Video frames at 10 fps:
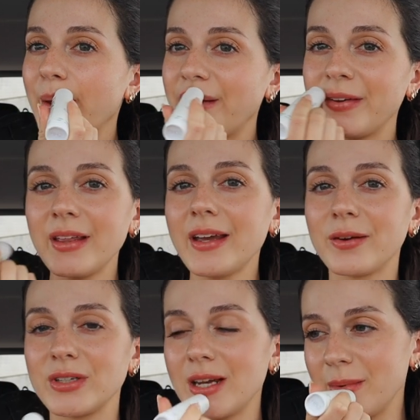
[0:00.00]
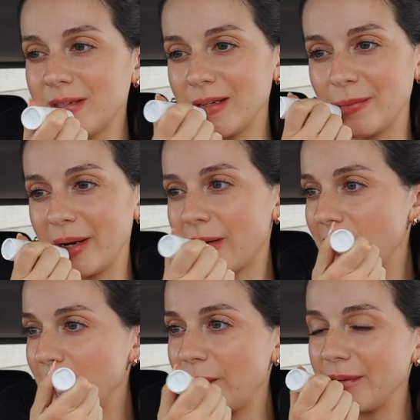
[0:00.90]
I feel like every time I sit in my car,
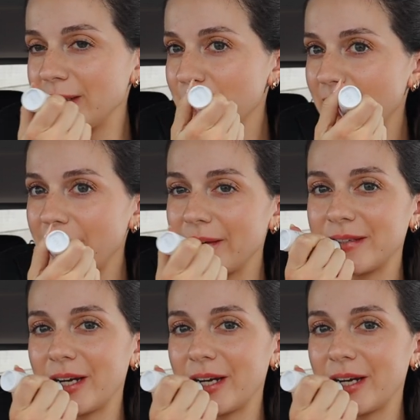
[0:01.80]
I'm always putting on